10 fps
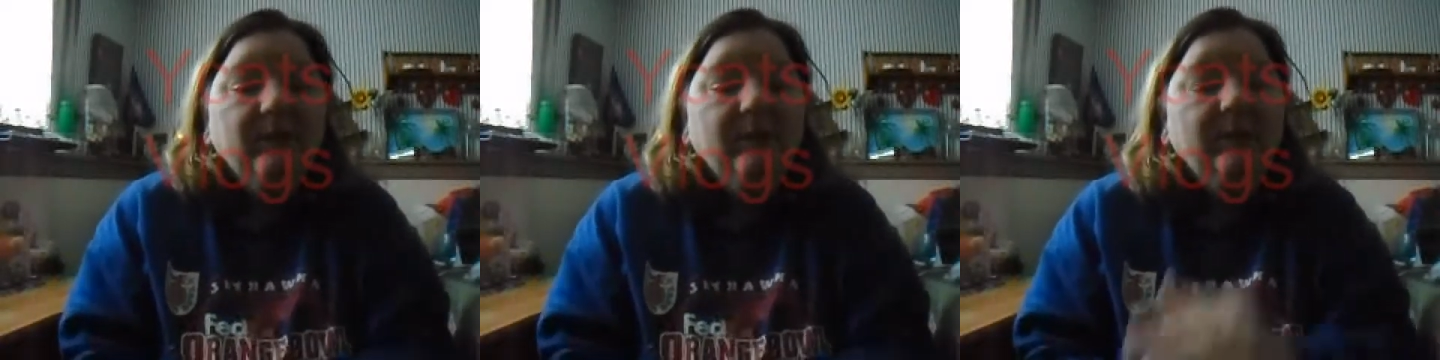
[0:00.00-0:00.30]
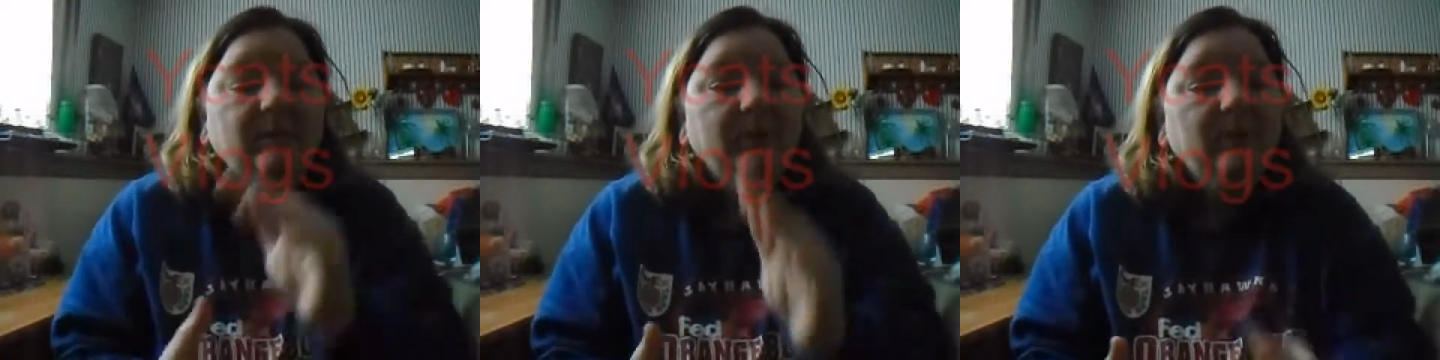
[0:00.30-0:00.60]
it's
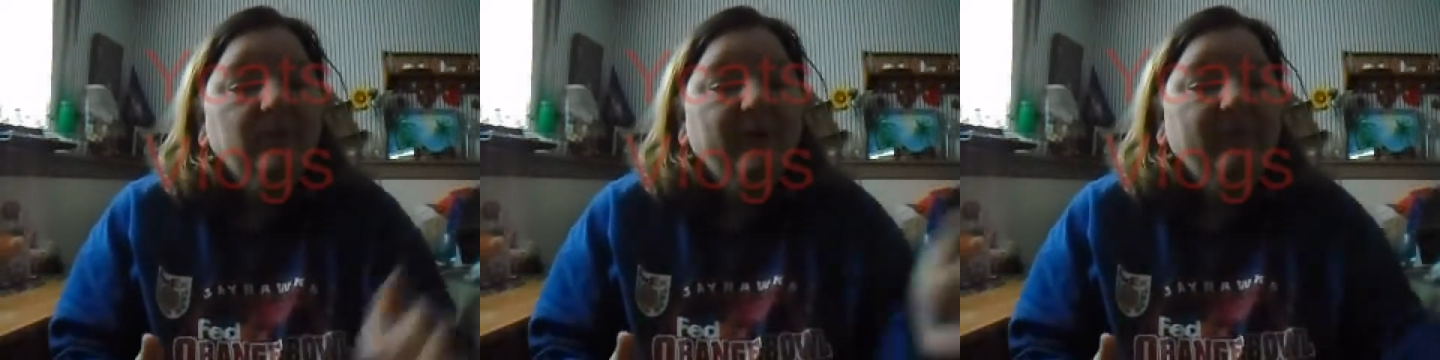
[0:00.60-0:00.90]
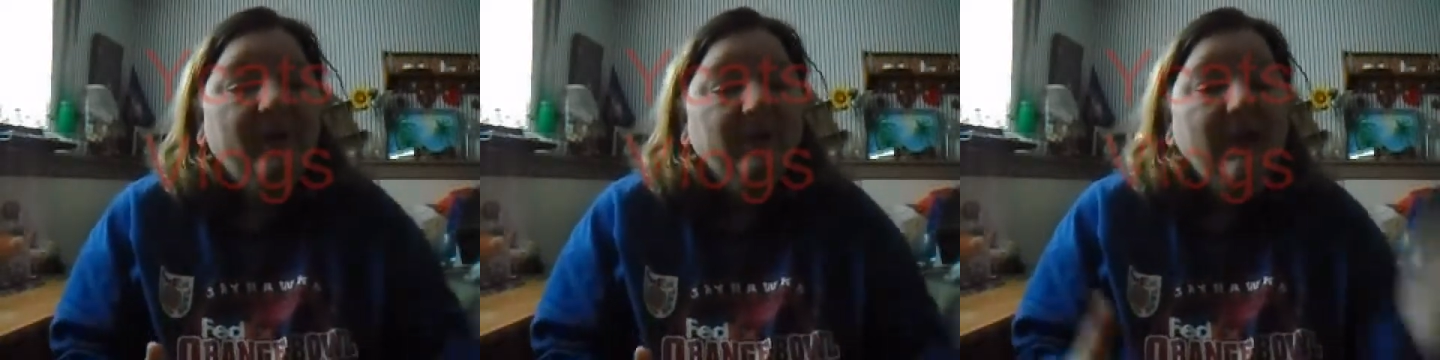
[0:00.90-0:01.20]
been 24
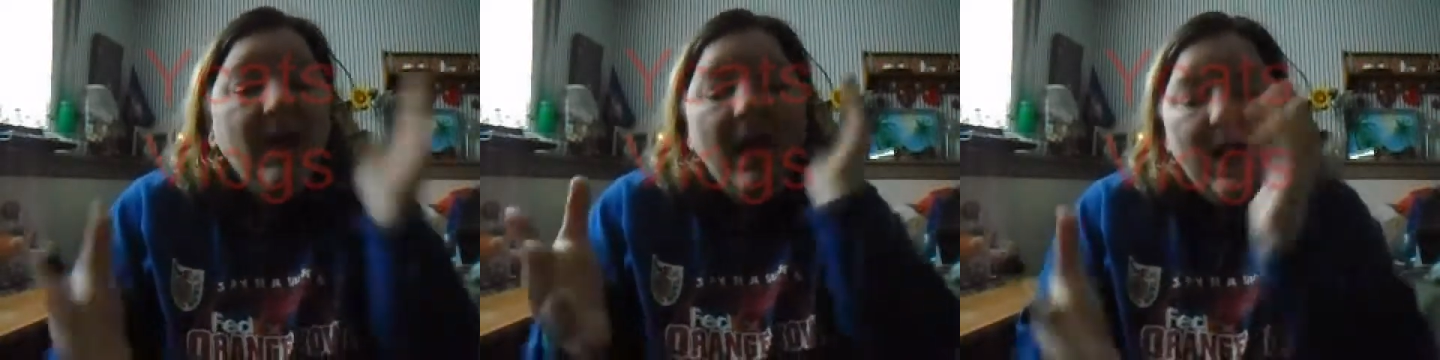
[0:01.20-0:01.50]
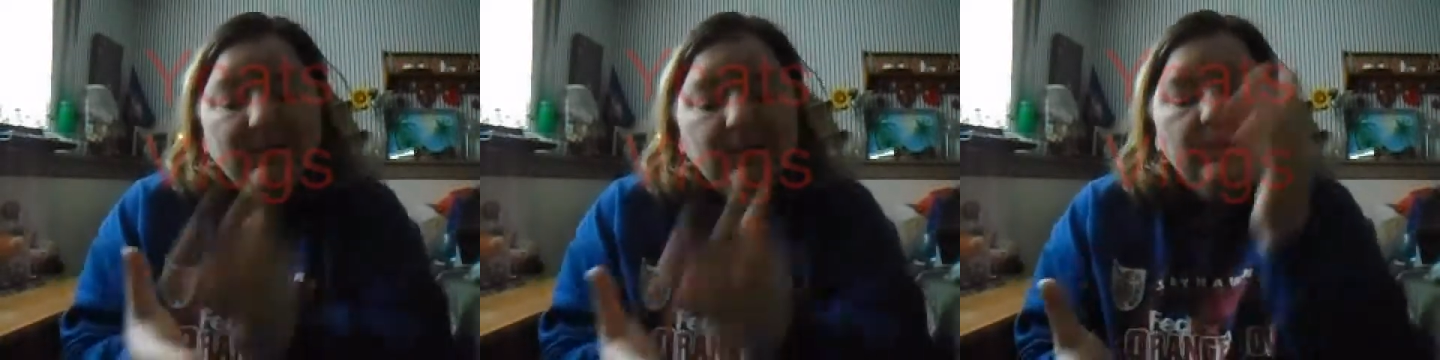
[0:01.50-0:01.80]
hours. Has
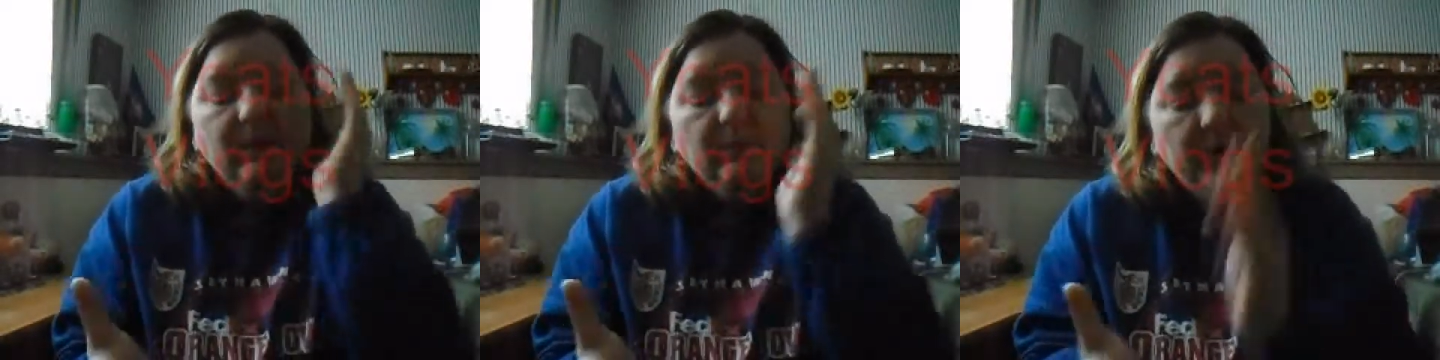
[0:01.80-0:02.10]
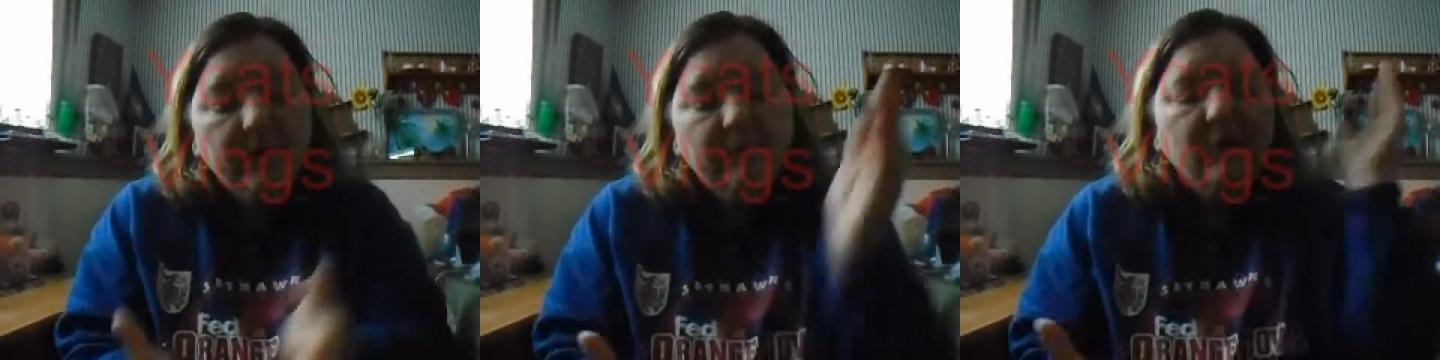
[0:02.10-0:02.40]
to be
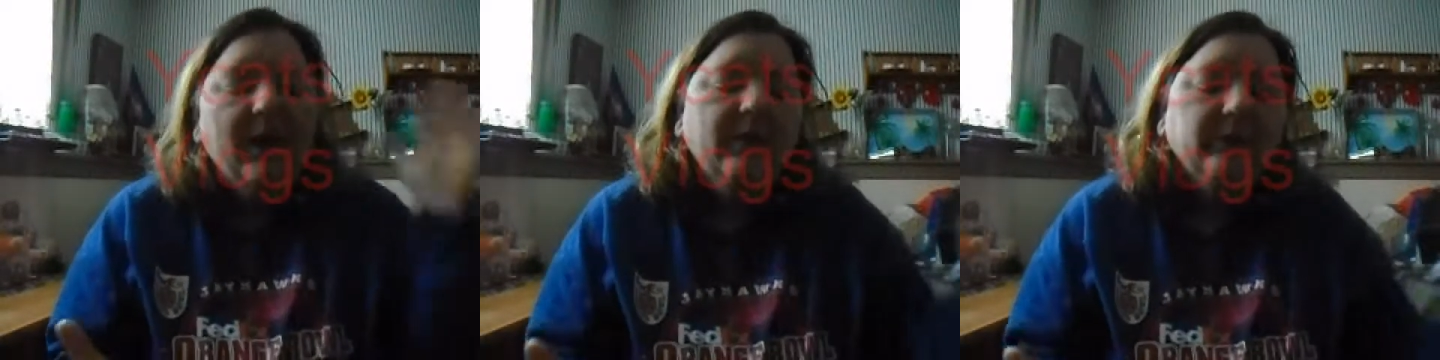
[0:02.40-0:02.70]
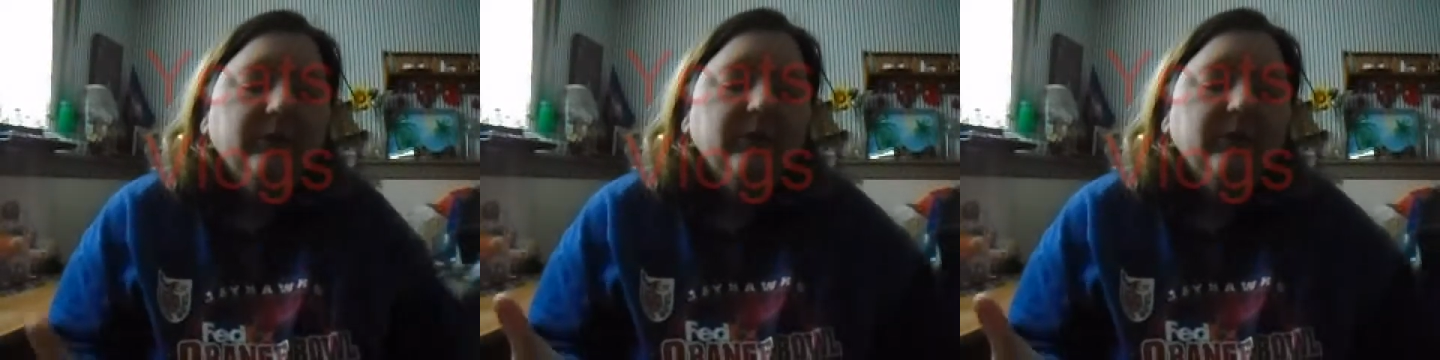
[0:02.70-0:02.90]
24 hours